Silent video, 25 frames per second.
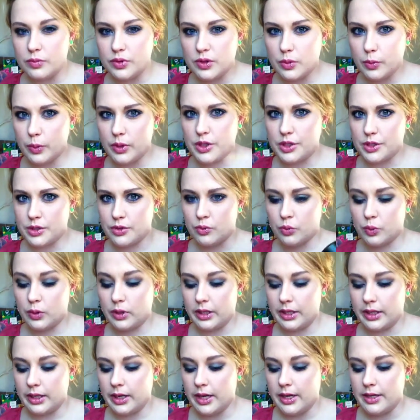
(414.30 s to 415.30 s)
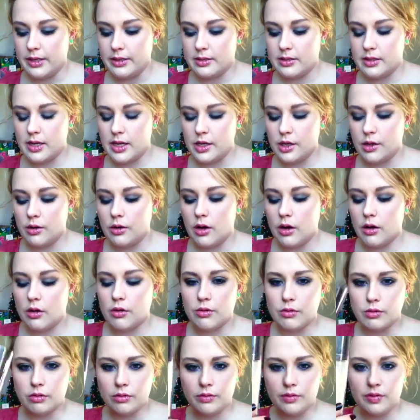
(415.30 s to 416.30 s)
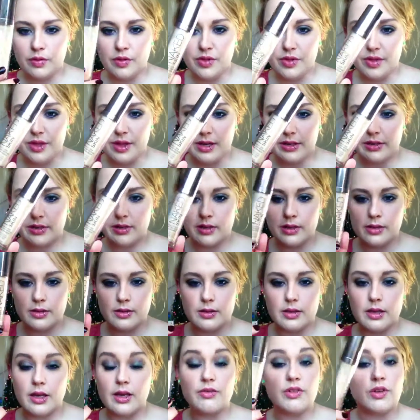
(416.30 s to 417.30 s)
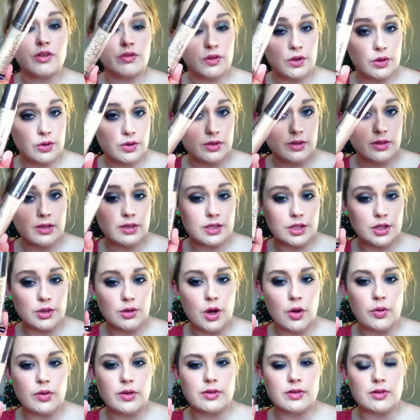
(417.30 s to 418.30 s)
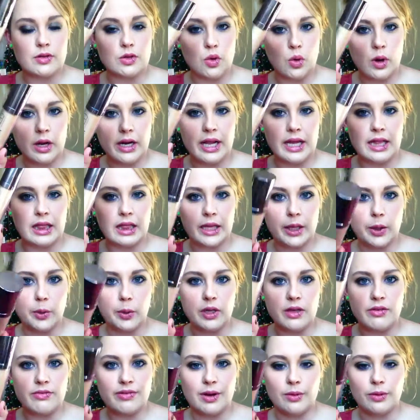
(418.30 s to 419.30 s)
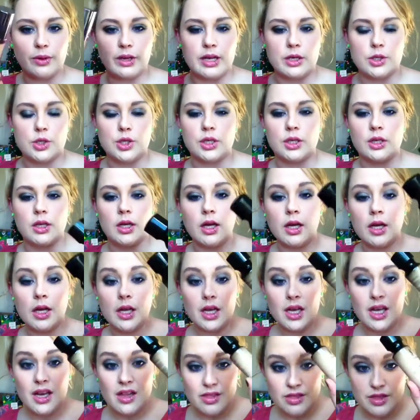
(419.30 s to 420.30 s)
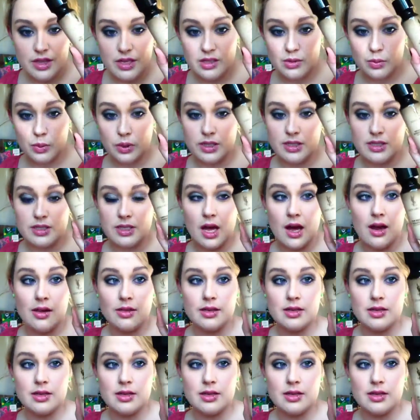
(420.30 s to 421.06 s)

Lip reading: Which is really nice. And you know, this is, if you've used this, you know this is quite a liquidy foundation. This one is not.